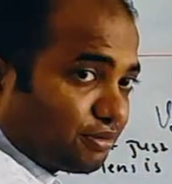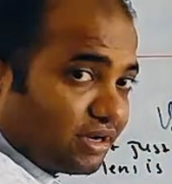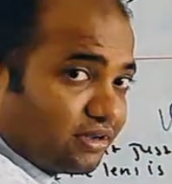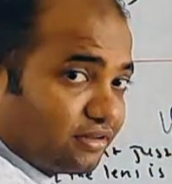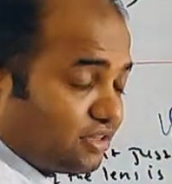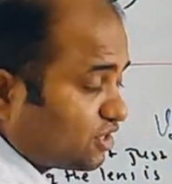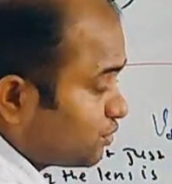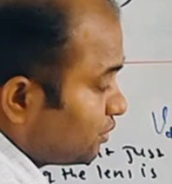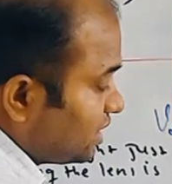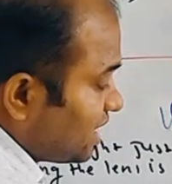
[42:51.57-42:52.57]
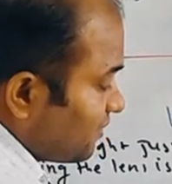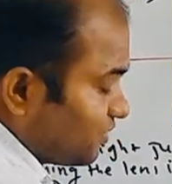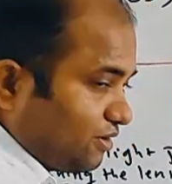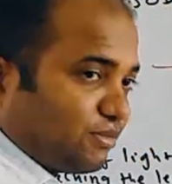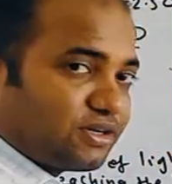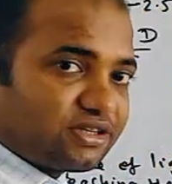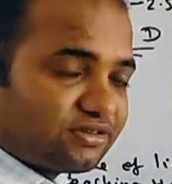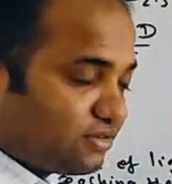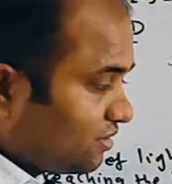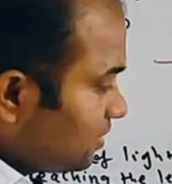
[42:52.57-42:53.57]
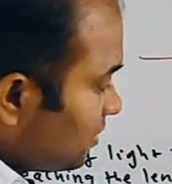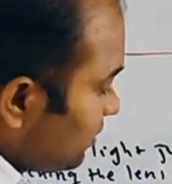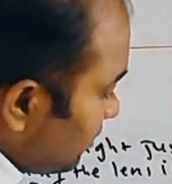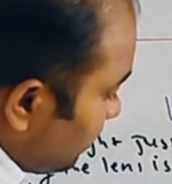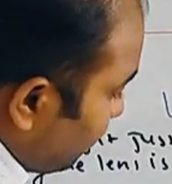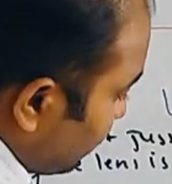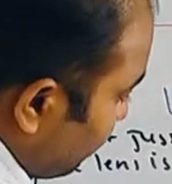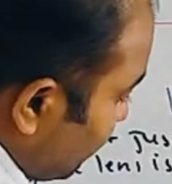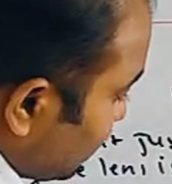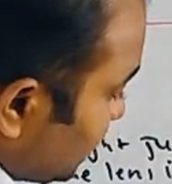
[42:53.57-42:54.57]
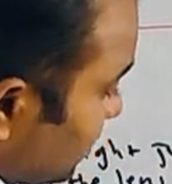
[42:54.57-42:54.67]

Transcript: by this two light after emergence. But where is this